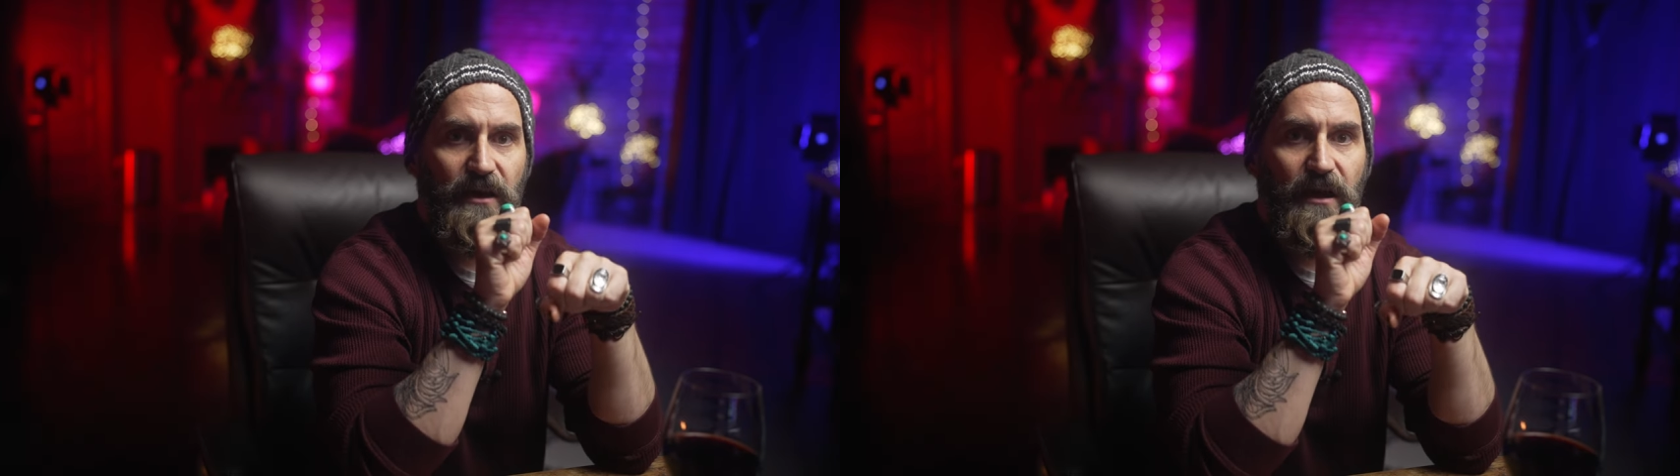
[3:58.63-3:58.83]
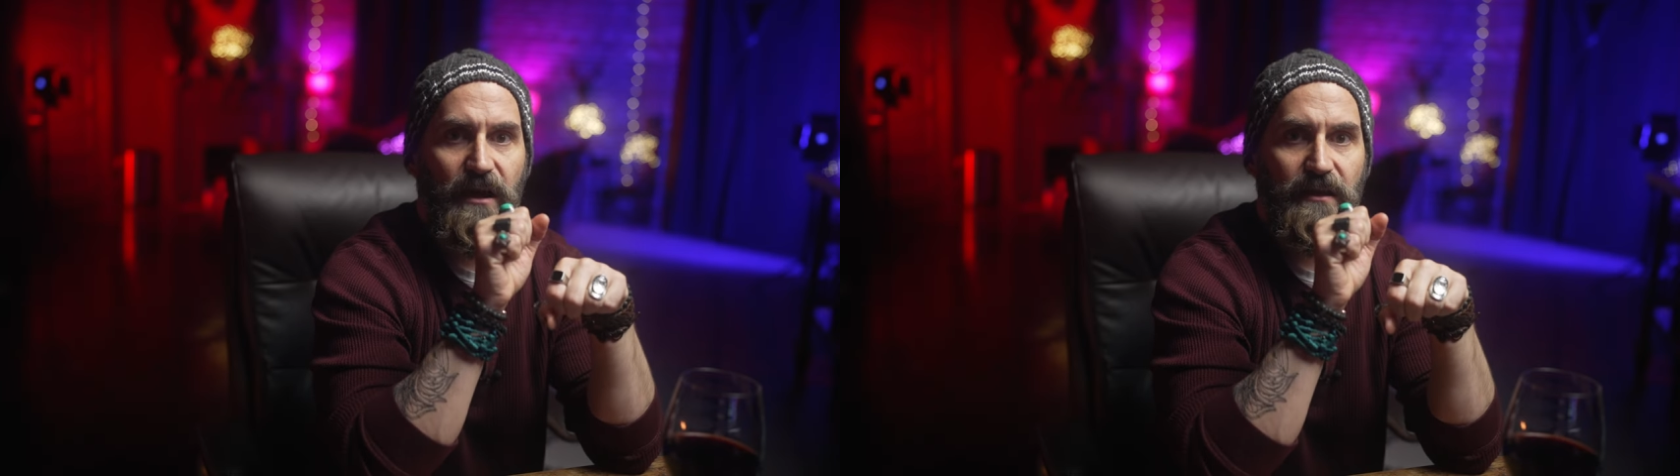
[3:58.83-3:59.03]

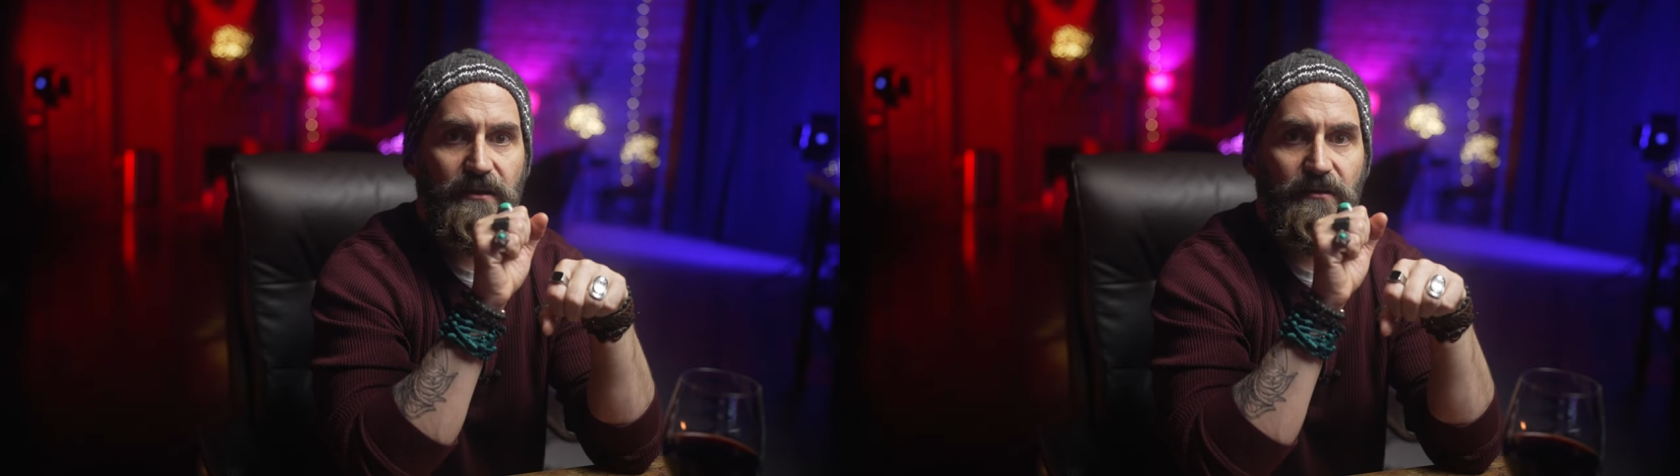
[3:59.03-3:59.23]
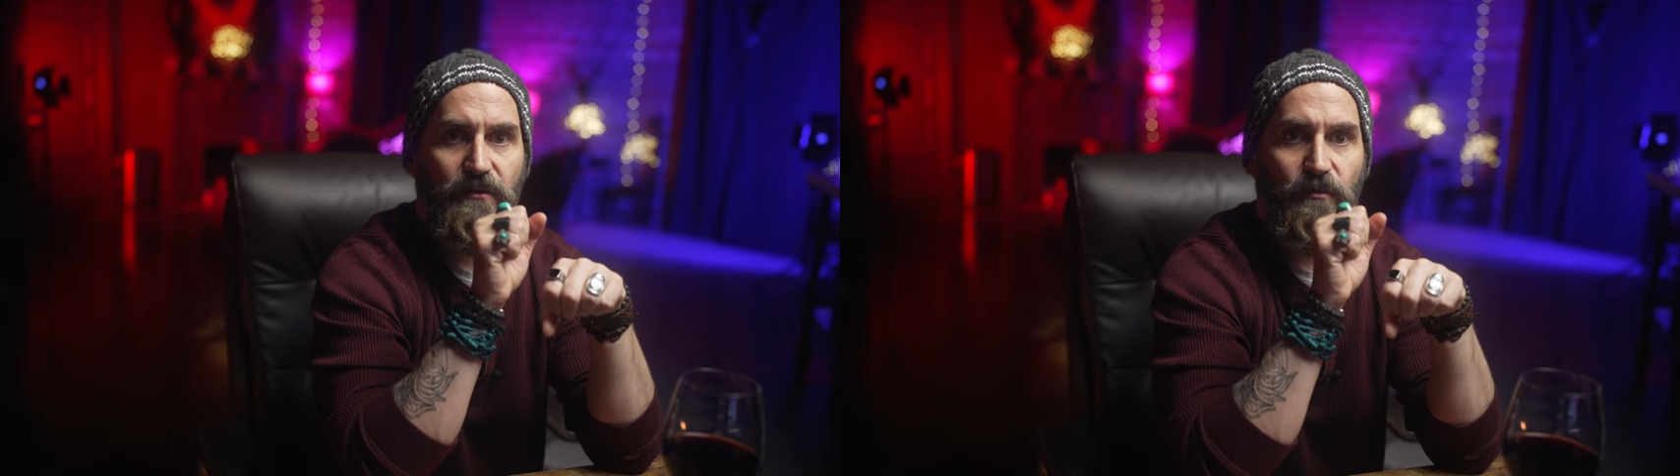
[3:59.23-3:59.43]

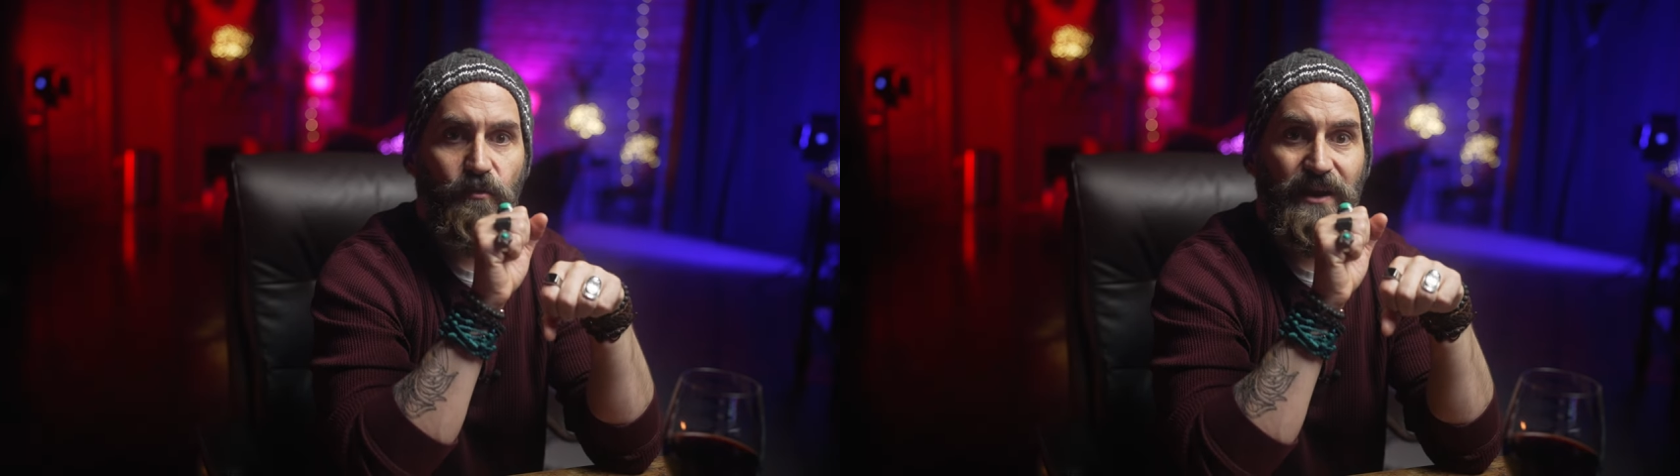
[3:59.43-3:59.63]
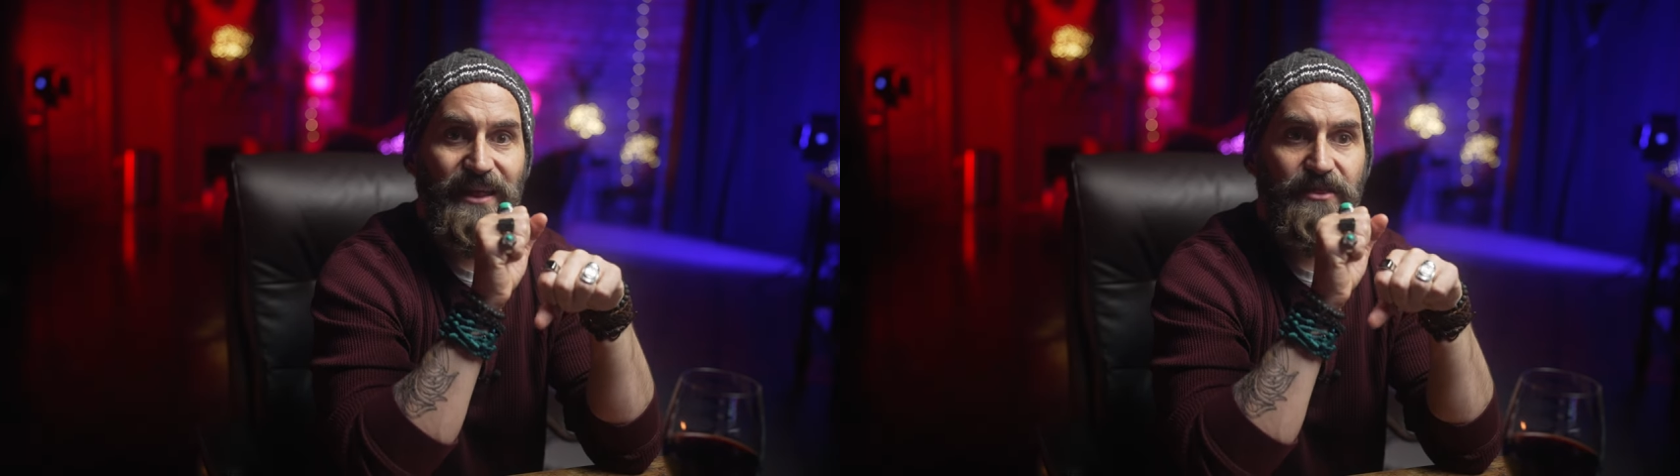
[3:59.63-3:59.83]
on
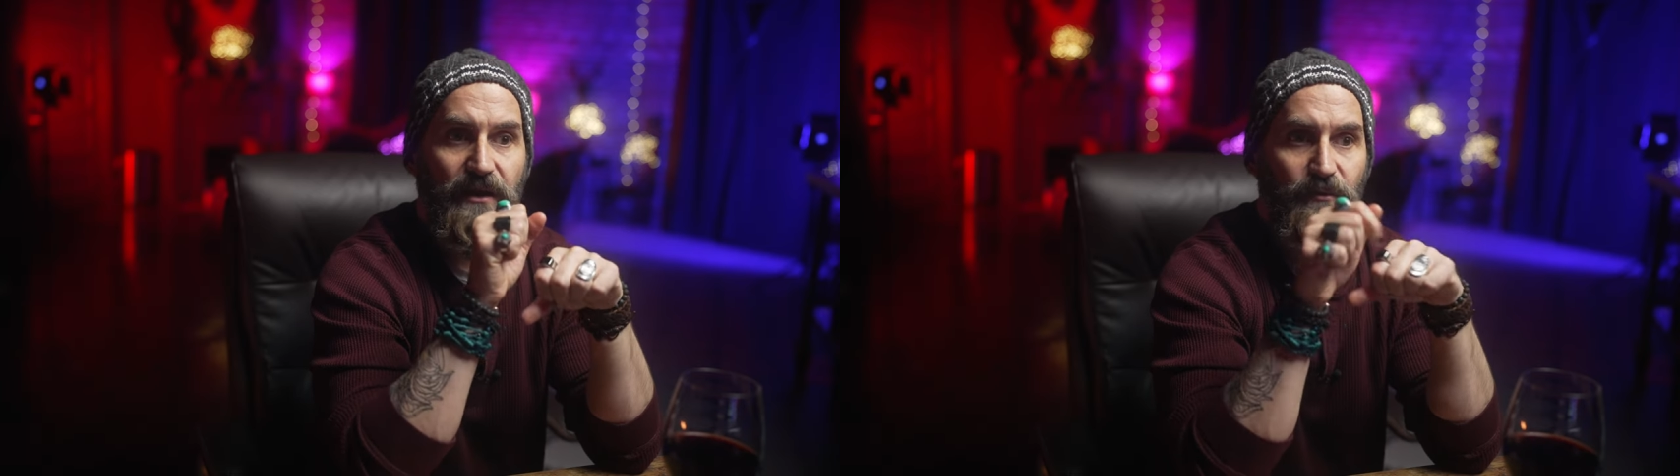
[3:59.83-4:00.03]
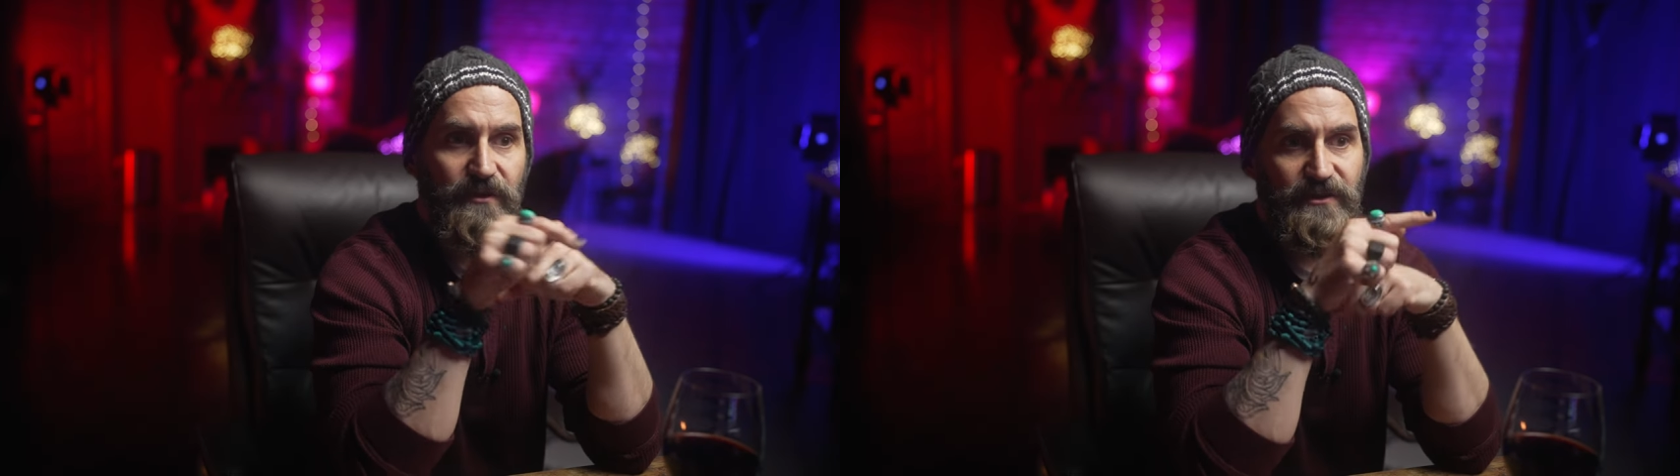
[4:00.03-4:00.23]
what I thought were